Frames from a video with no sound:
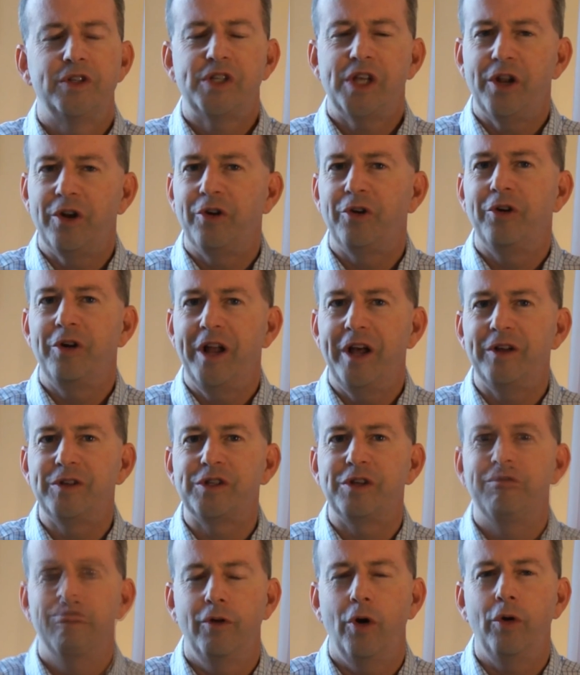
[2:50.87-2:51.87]
Senator
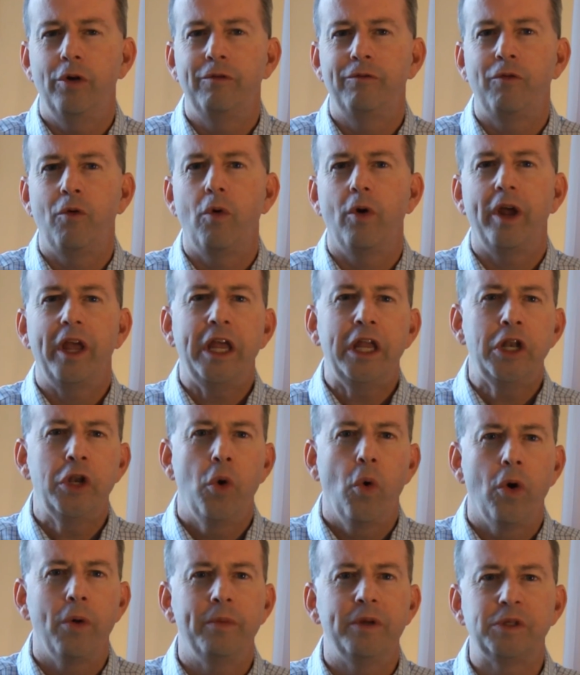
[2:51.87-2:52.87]
Nelson voted for
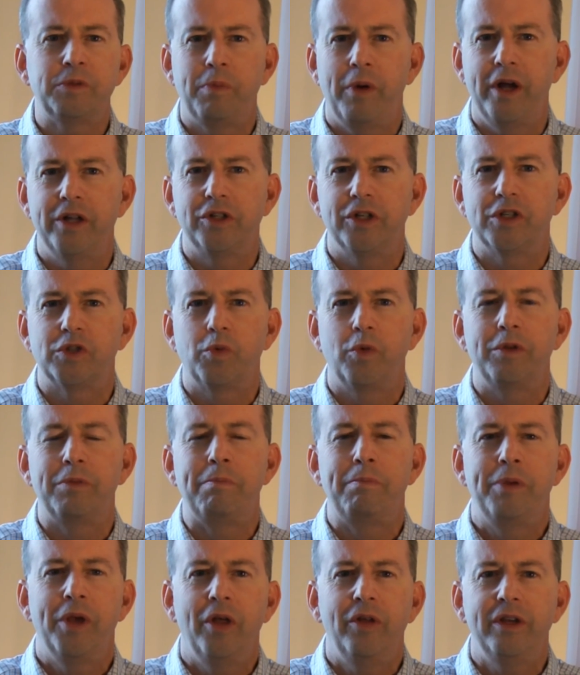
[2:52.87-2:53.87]
enormous budgets
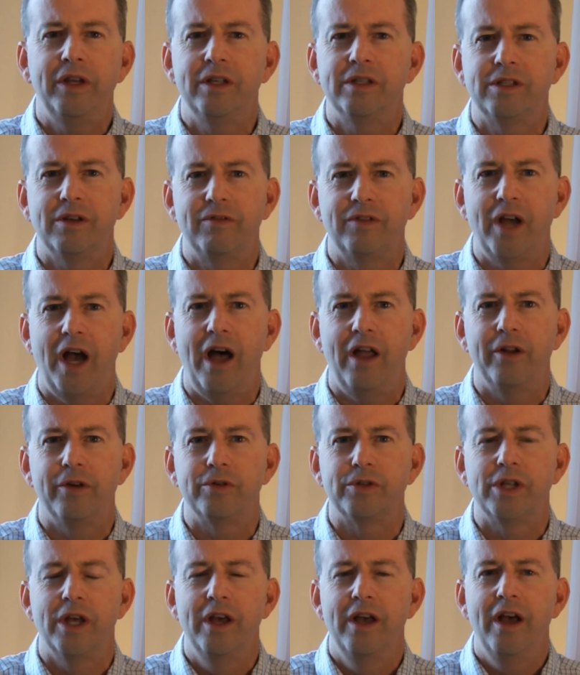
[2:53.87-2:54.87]
with billions of
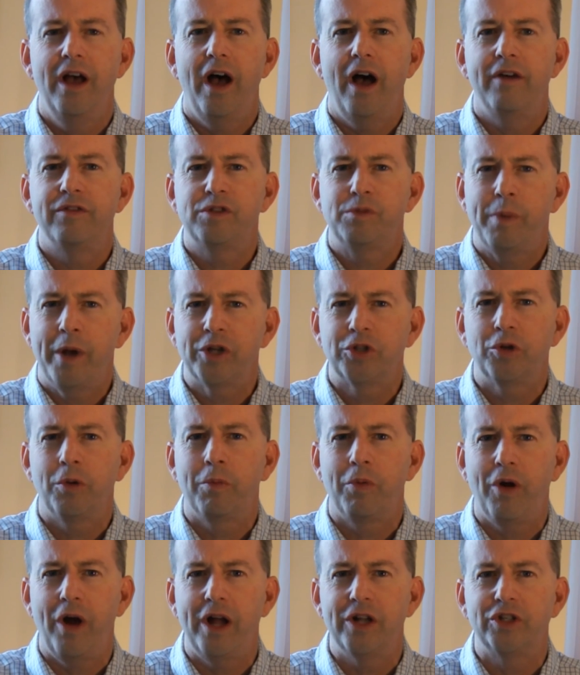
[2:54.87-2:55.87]
dollars of special
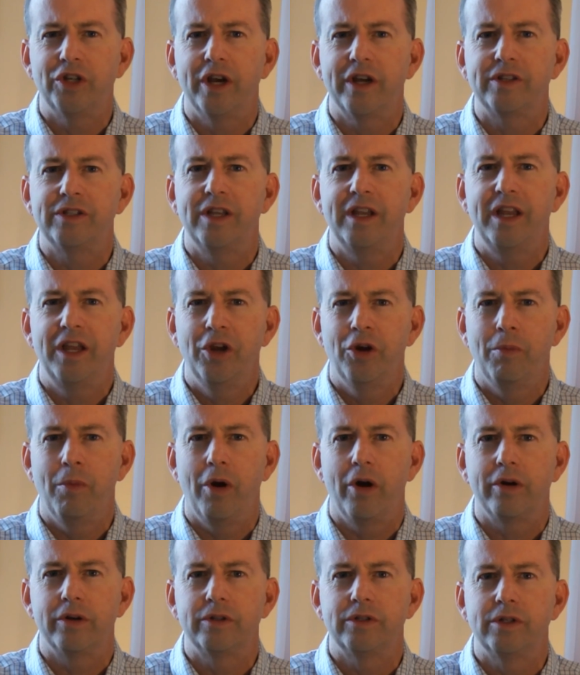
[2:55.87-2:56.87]
projects and
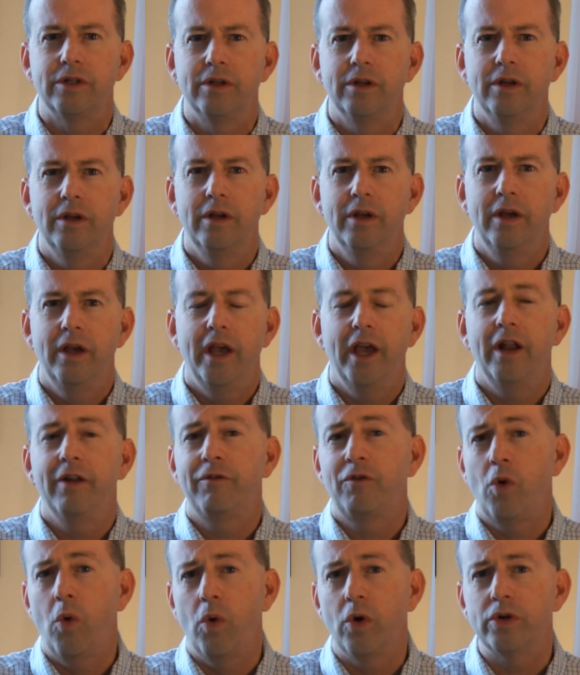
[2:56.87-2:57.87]
earmarks, and
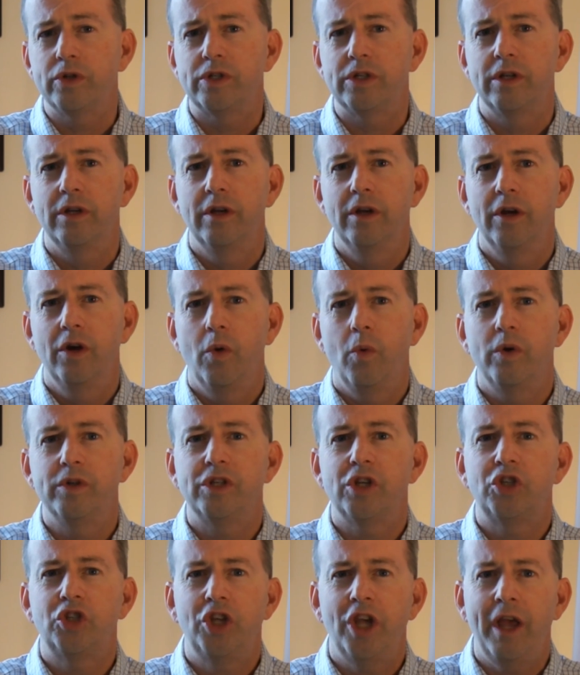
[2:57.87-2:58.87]
of course
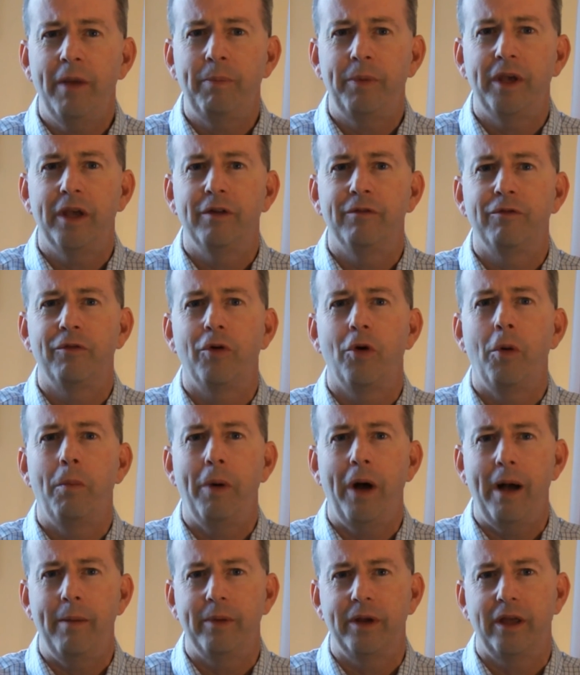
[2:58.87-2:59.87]
was a champion for
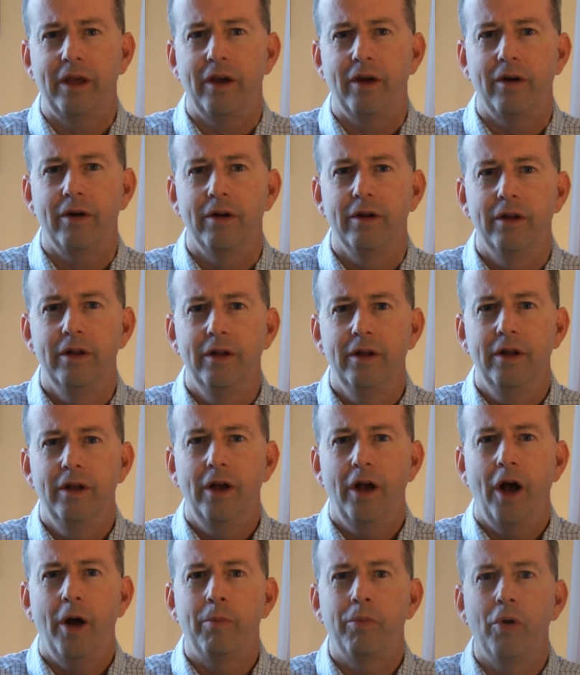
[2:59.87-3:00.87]
Obamacare,
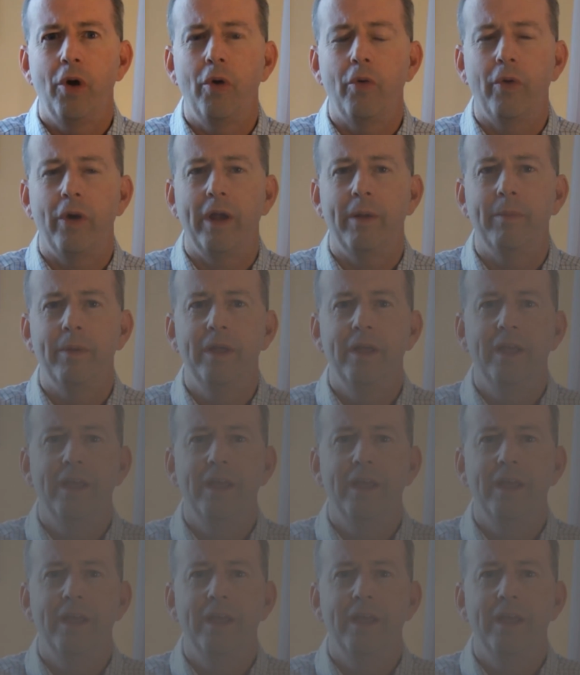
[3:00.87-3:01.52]
a program